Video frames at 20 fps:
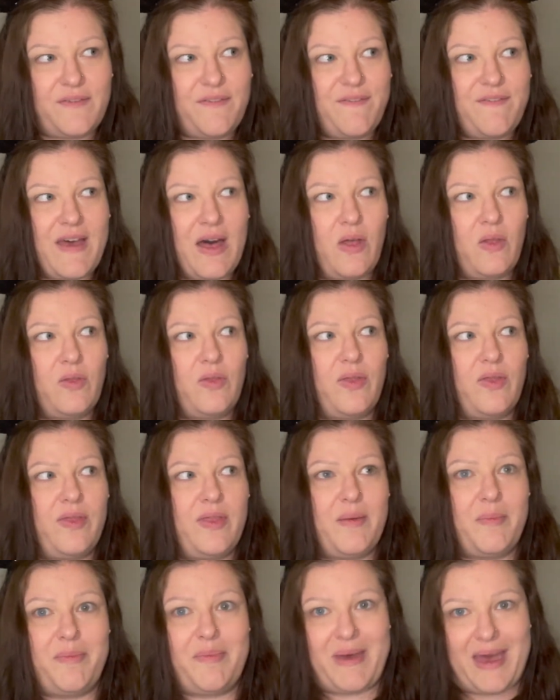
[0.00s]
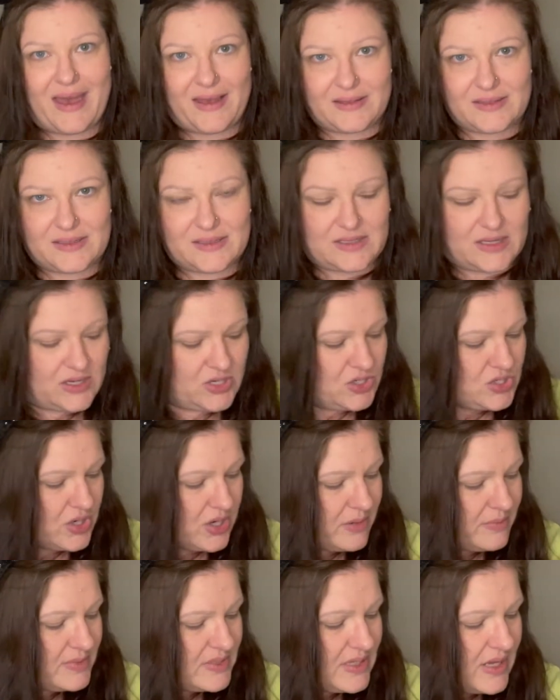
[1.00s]
felt the best in
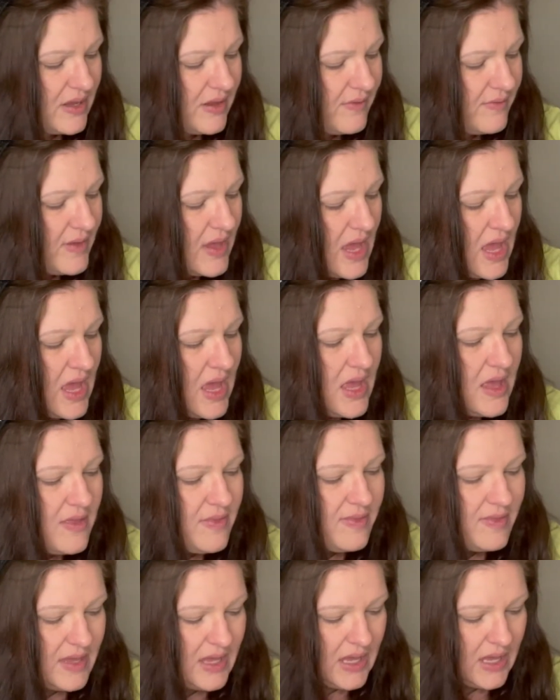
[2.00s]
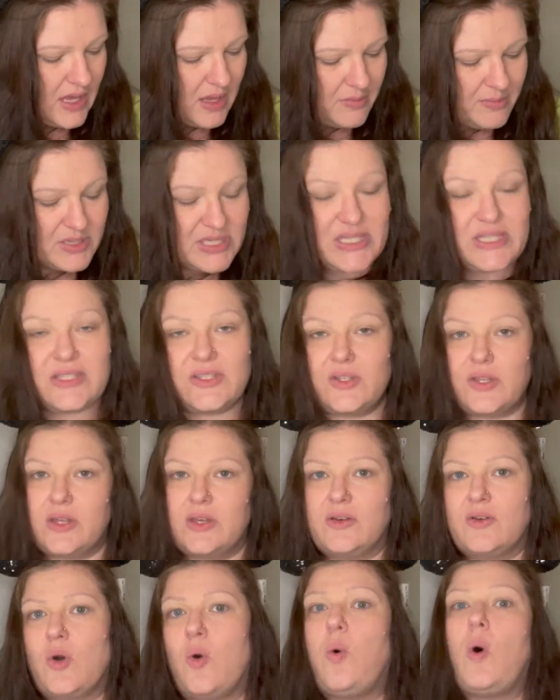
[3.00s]
terms of the
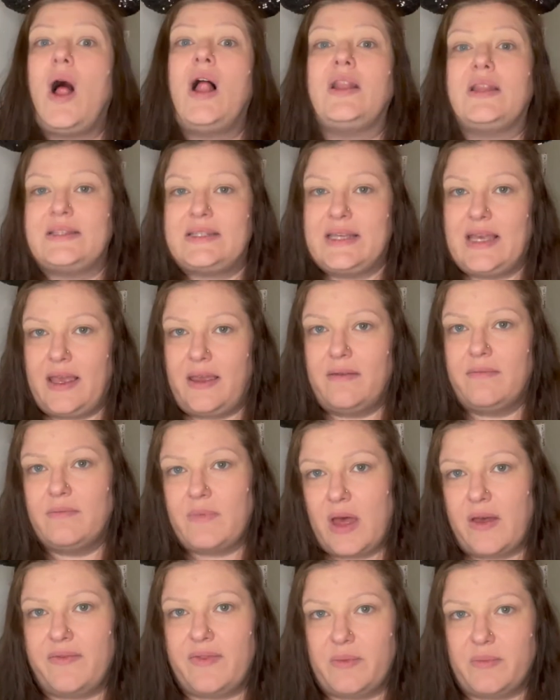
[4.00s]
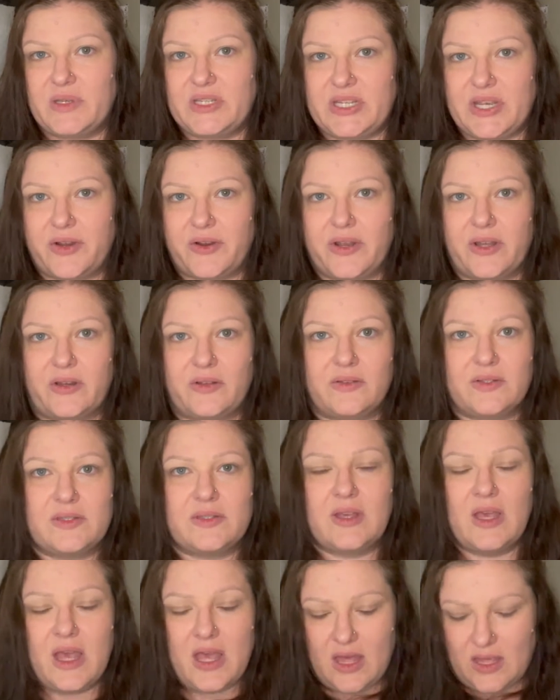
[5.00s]
quality of the materials
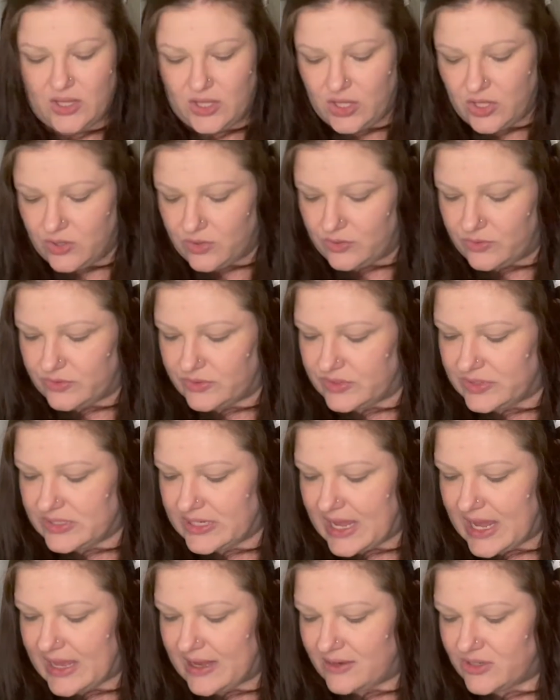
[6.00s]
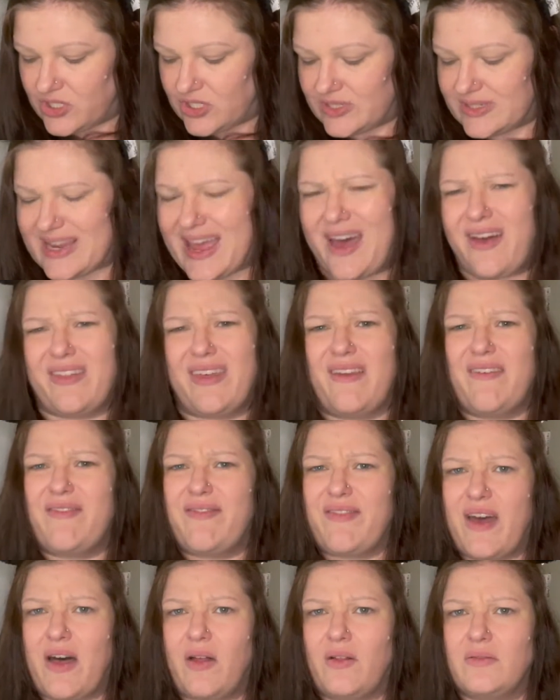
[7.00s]
used and just how they
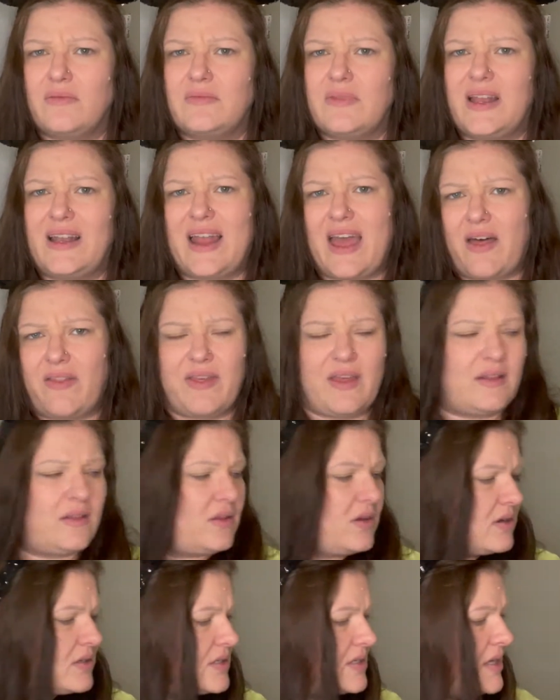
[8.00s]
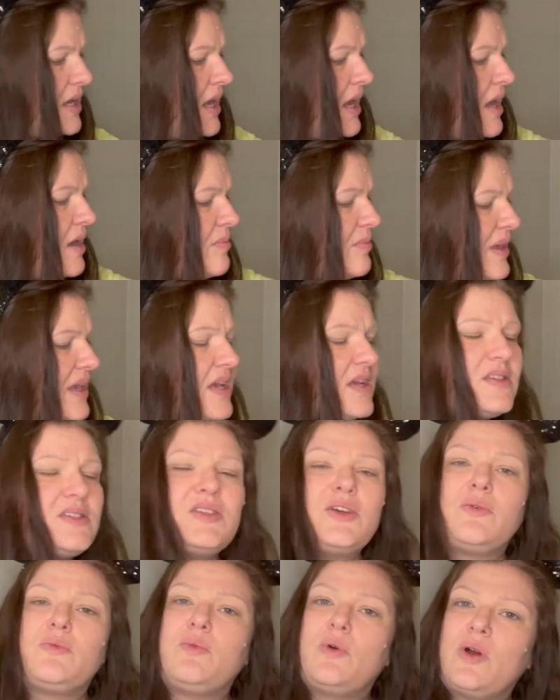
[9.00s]
felt and how they looked, because
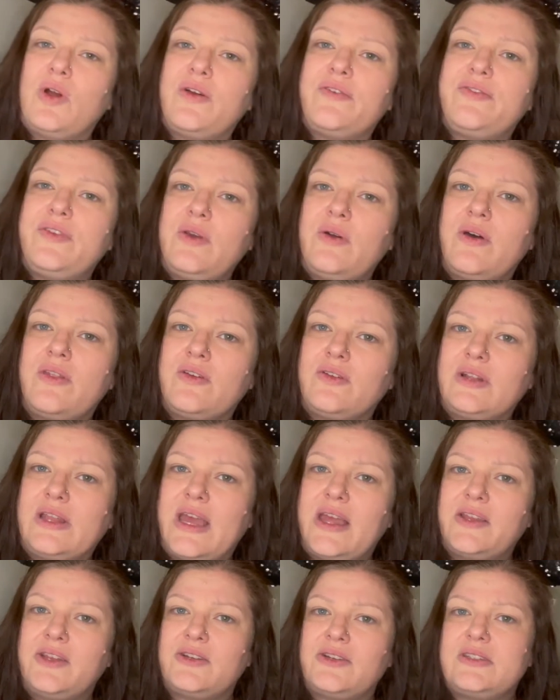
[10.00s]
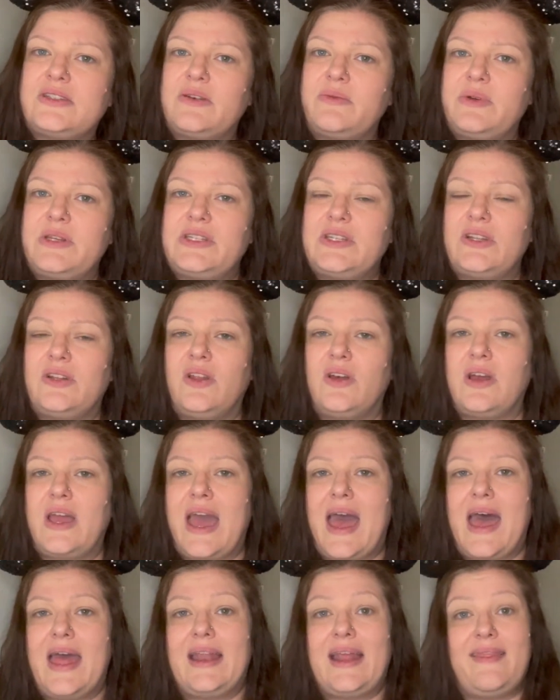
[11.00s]
there were a few other lanyards that we did look
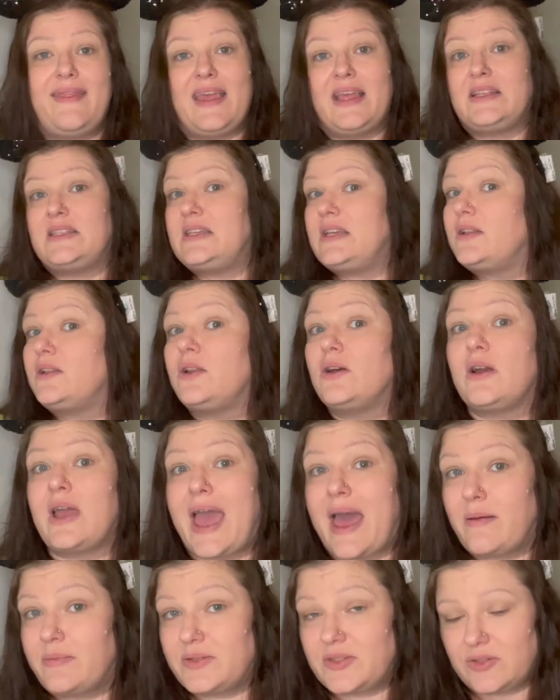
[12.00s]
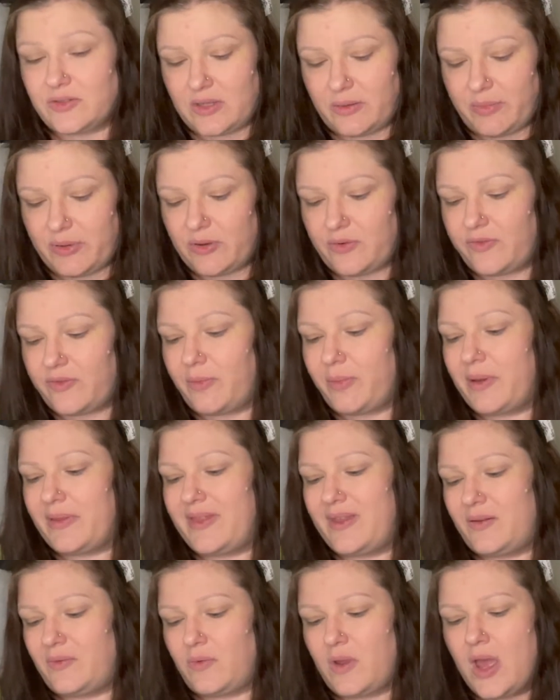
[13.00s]
at and they did look absolutely beautiful, but
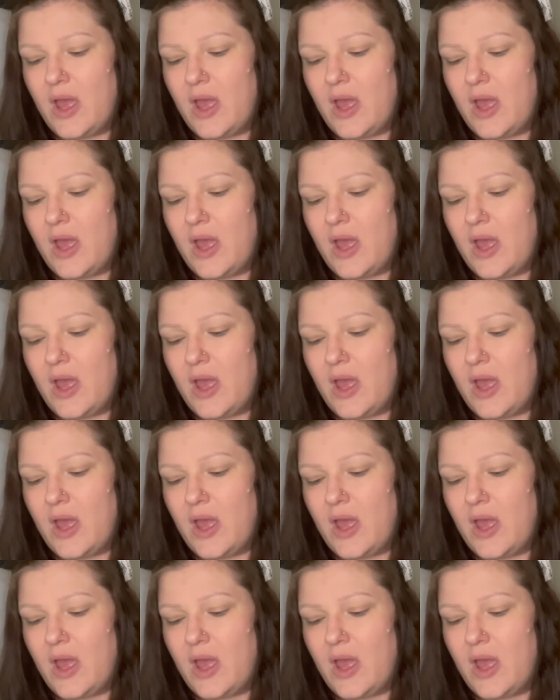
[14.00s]
then